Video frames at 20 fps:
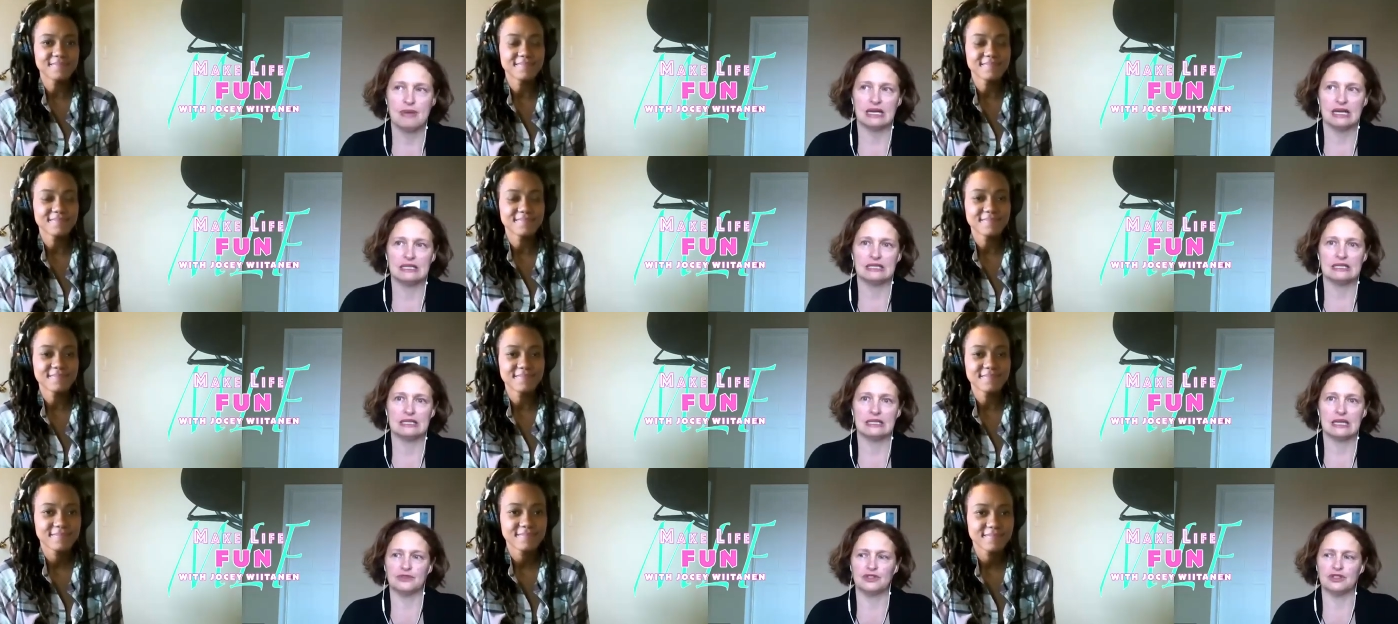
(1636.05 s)

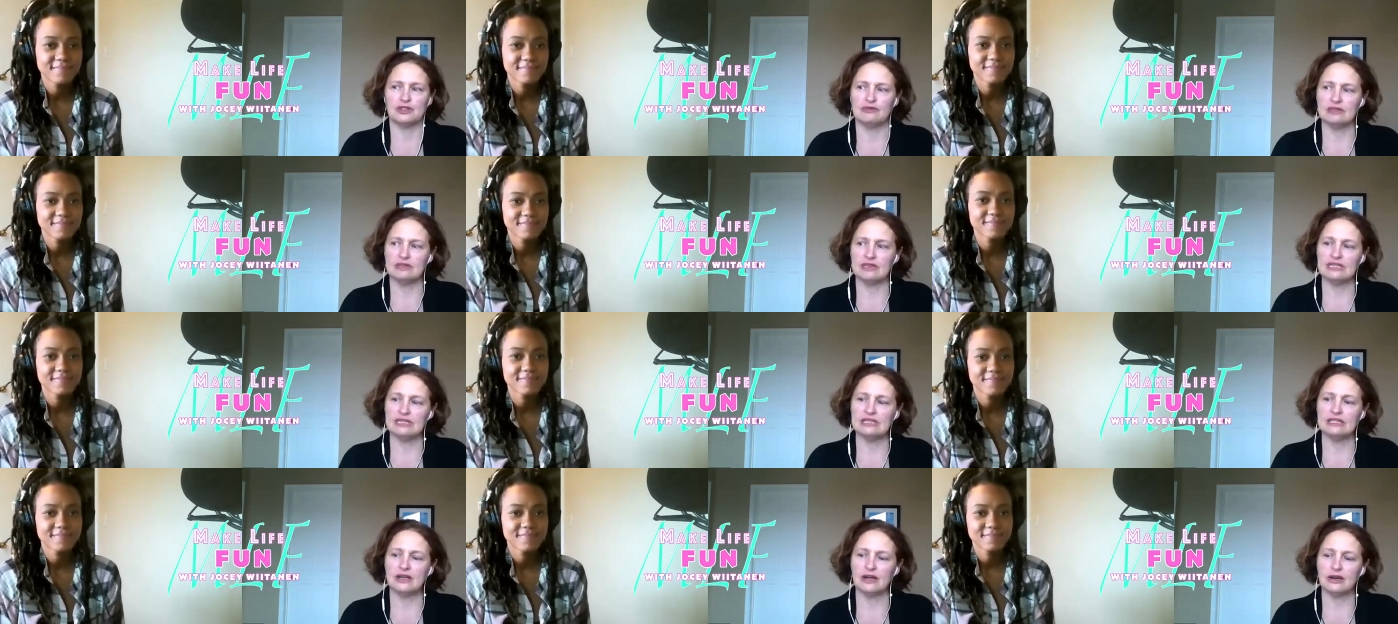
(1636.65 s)
Speaker 1: but to
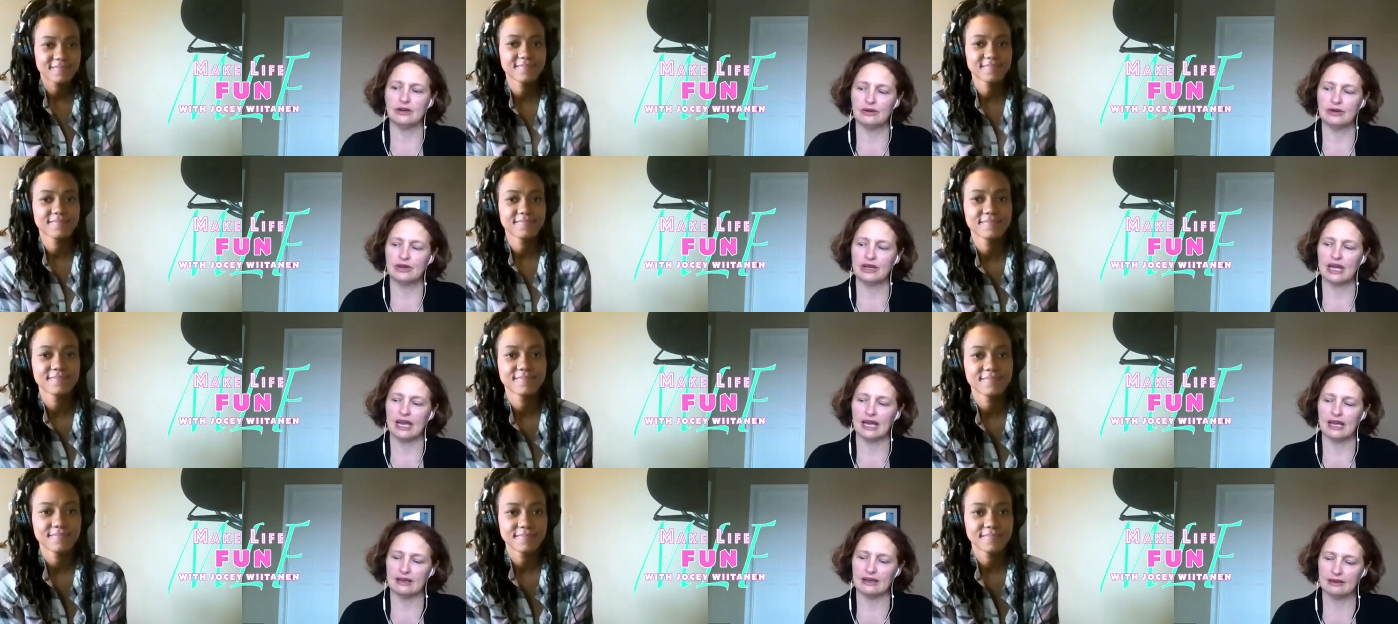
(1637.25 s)
really know,
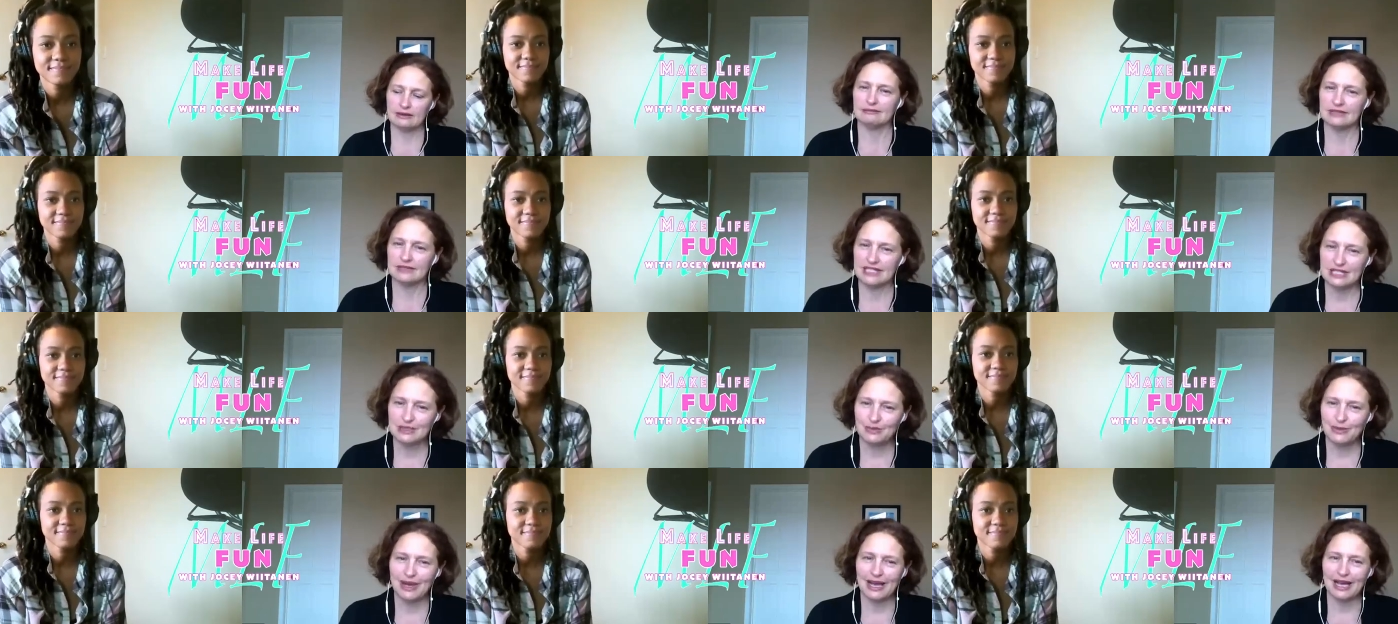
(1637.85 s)
okay,
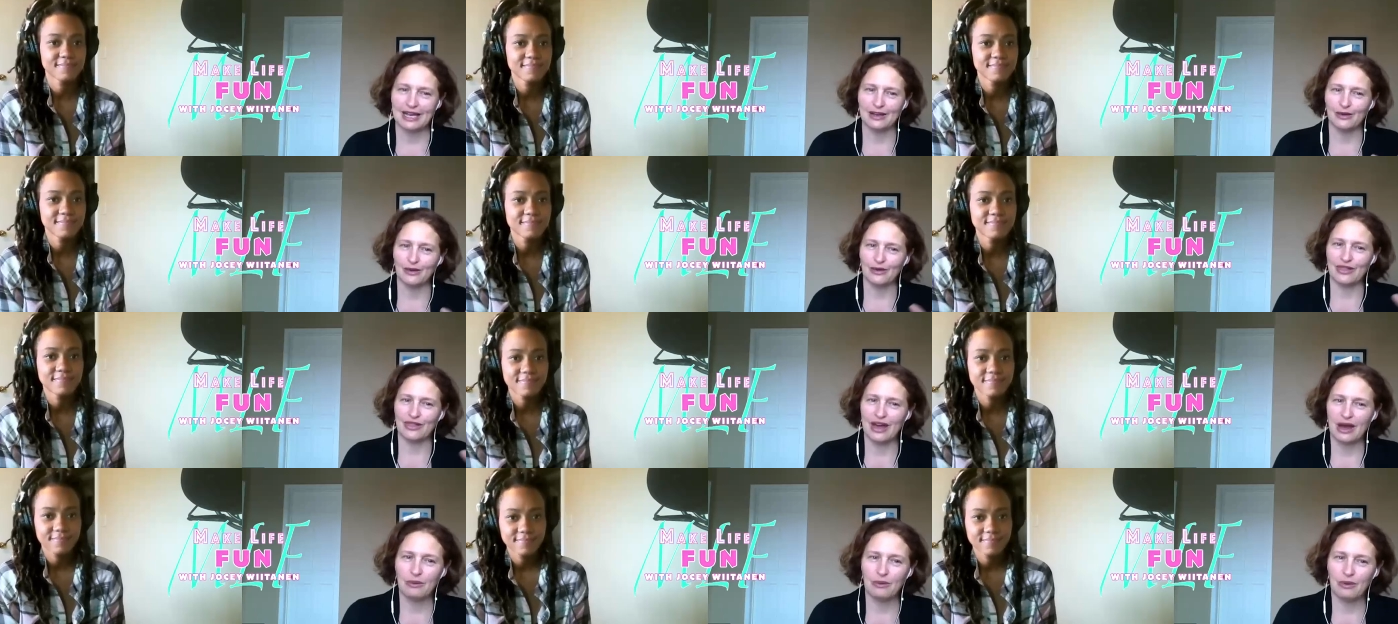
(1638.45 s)
this way
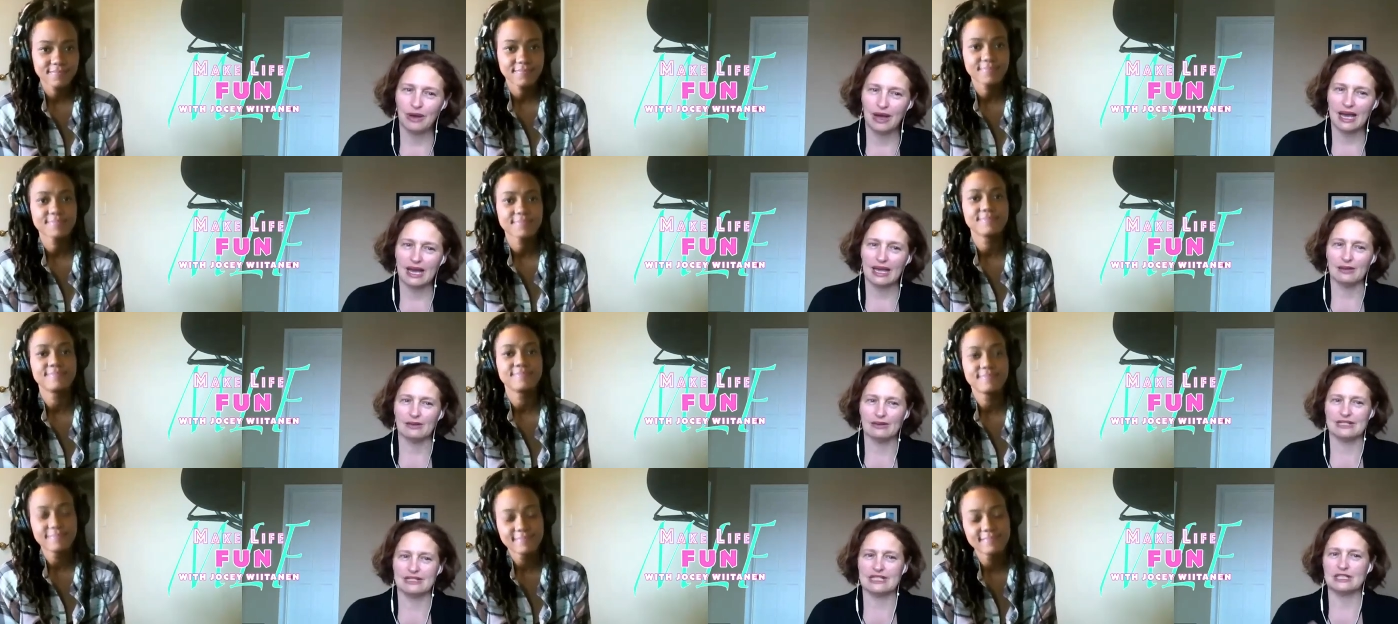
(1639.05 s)
or that
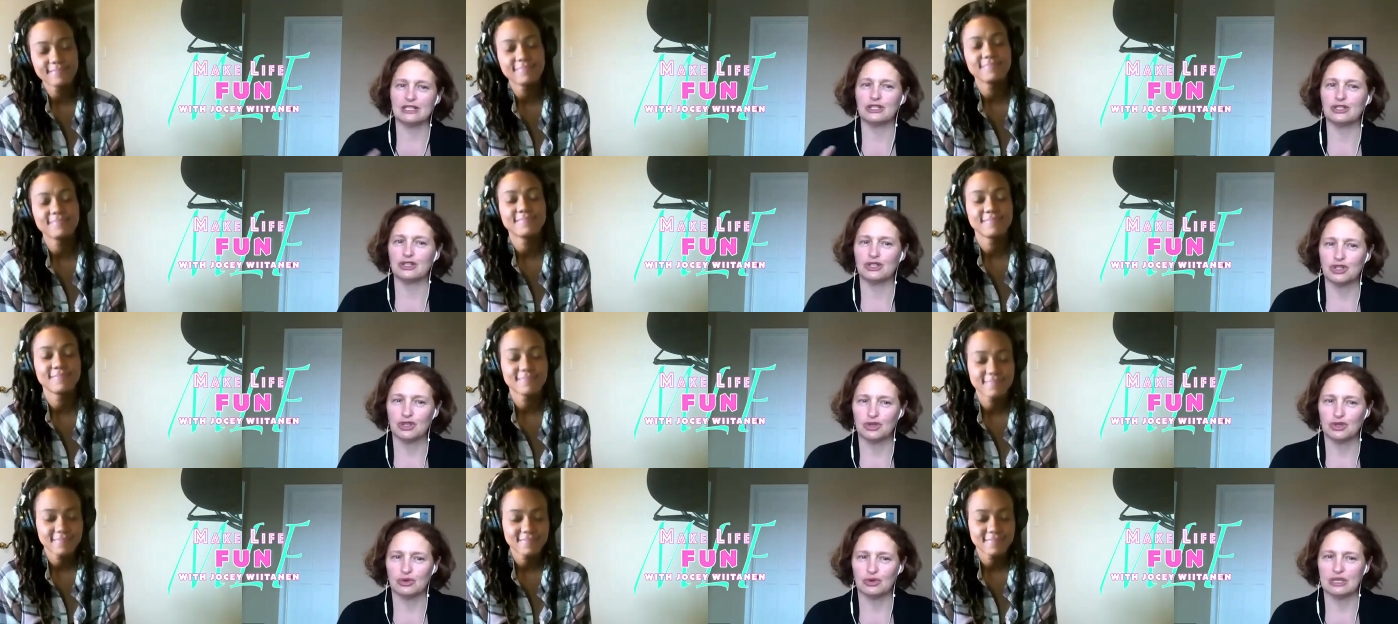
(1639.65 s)
way, or is this a
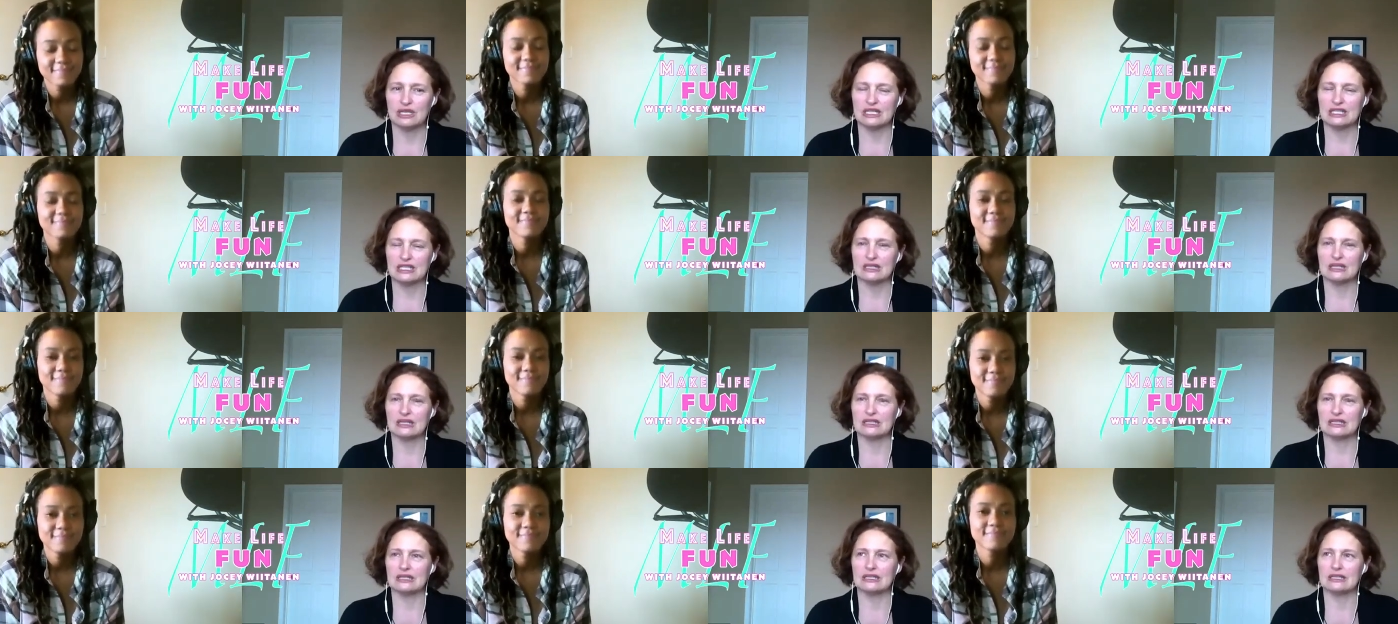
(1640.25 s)
good
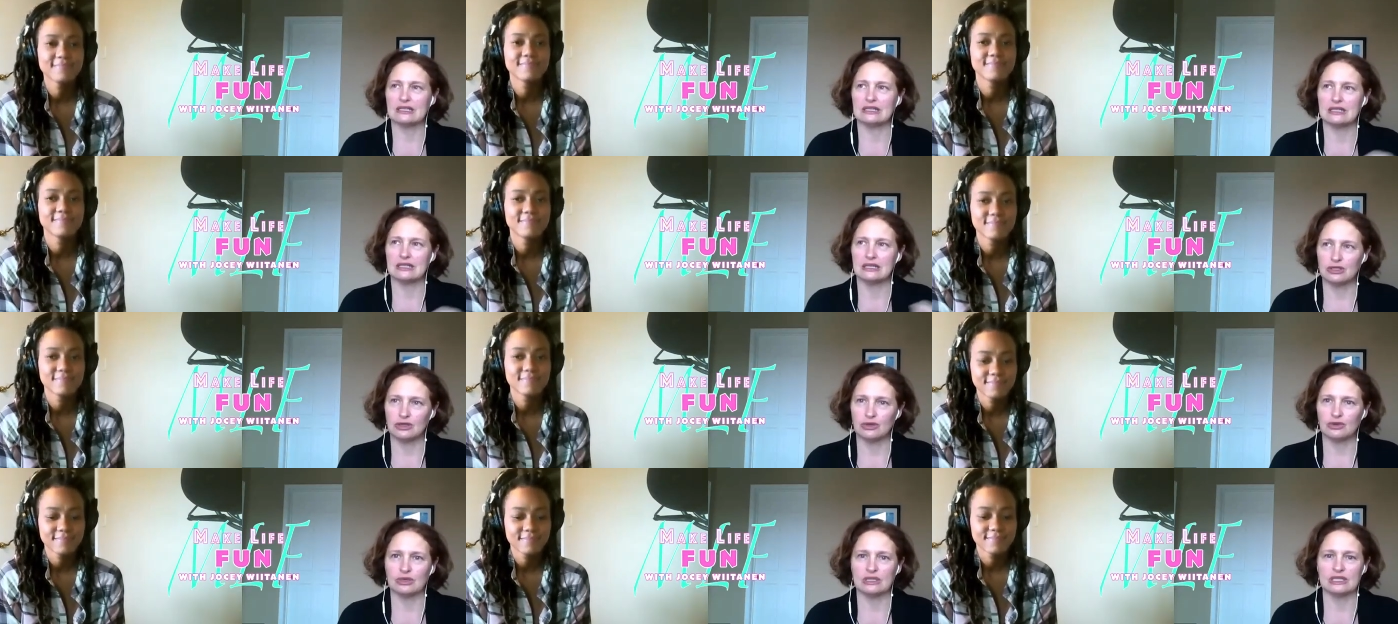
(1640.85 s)
choice? Is this
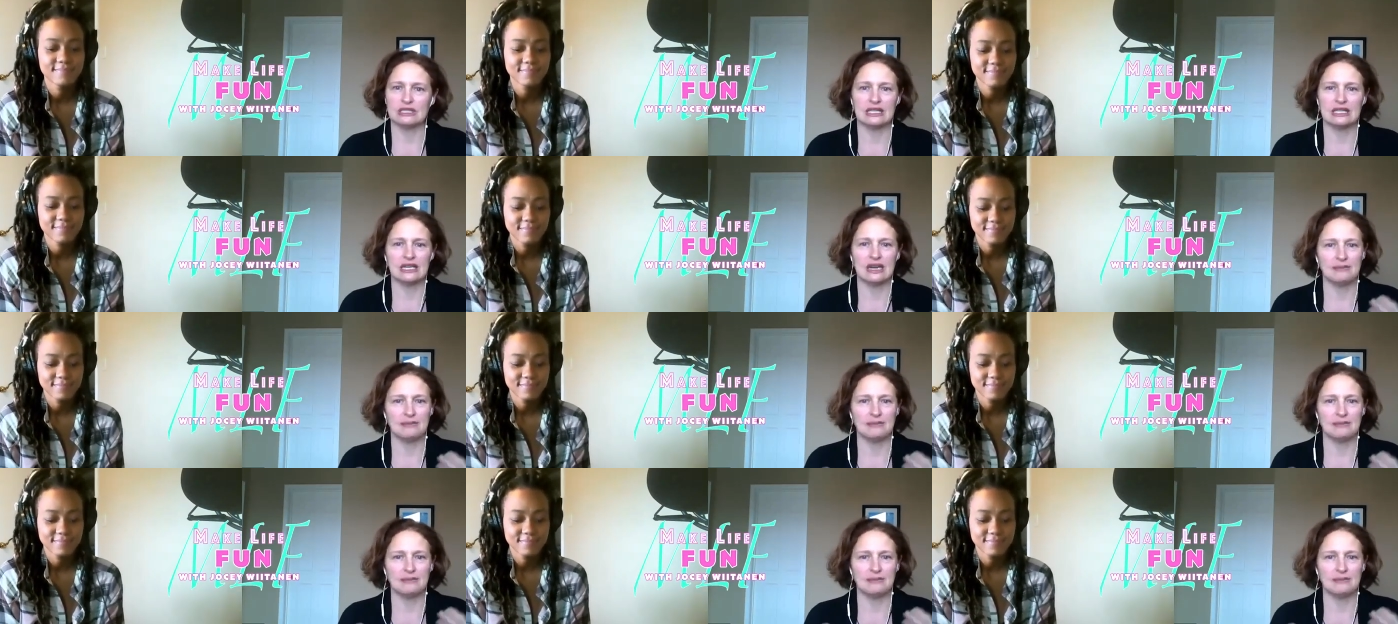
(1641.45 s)
a choice that